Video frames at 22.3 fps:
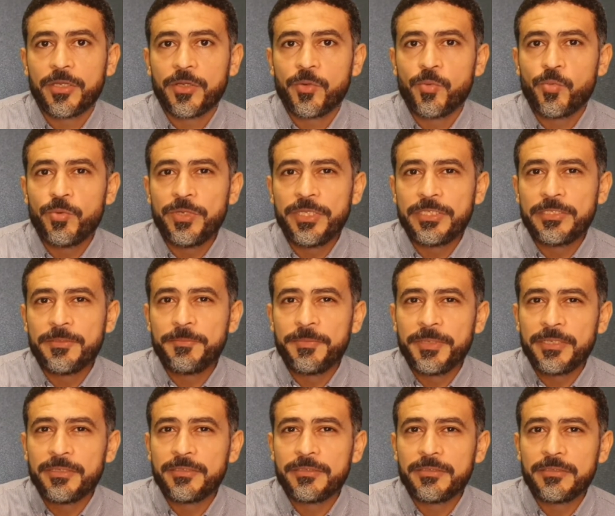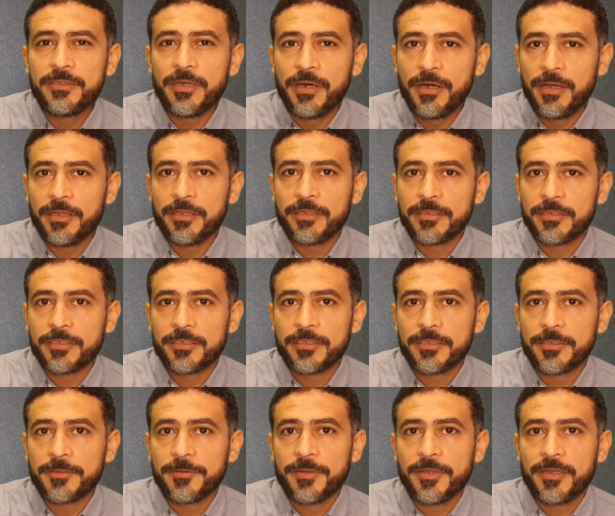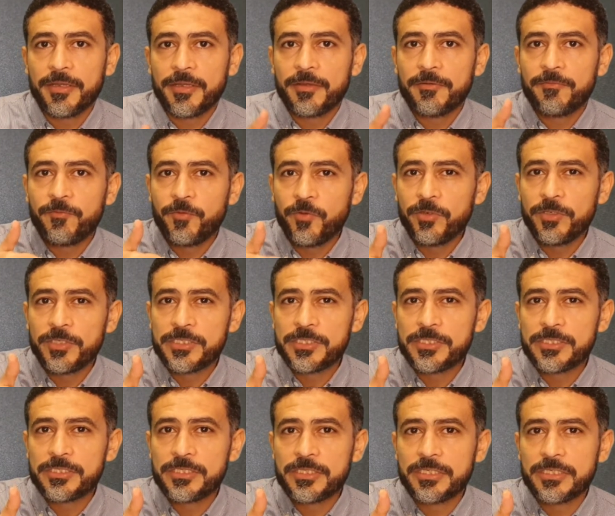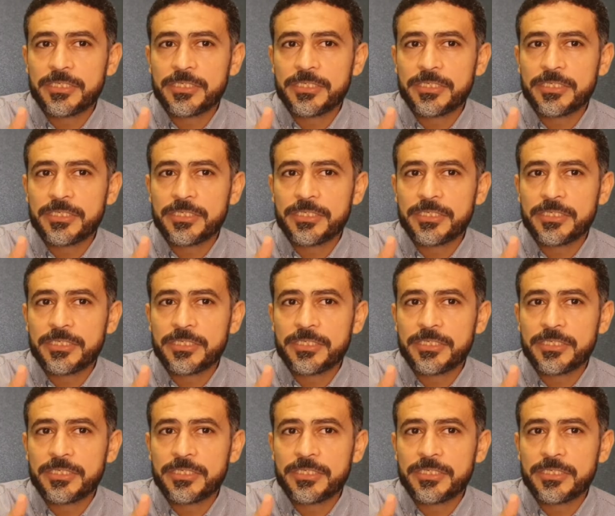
we depend on first